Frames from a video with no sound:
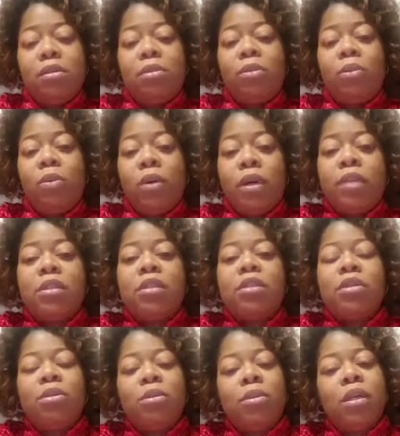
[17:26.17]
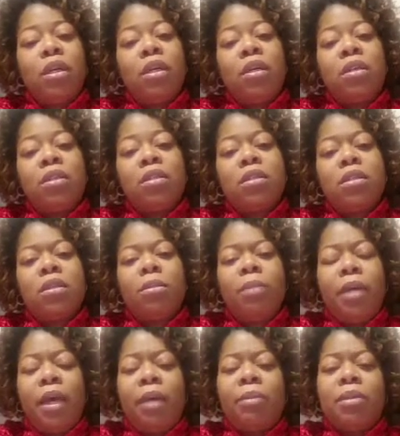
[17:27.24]
want to do is to
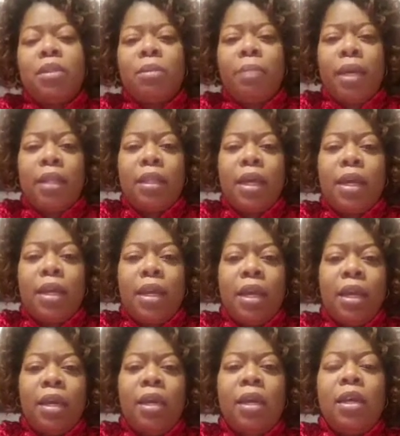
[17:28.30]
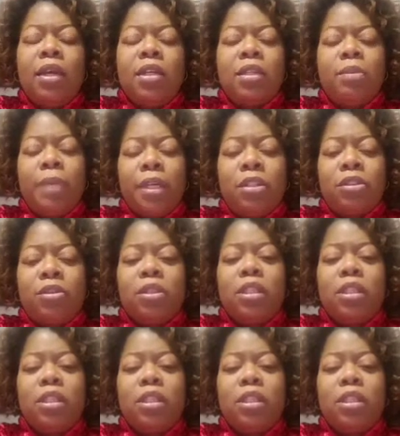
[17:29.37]
be able to make that day special.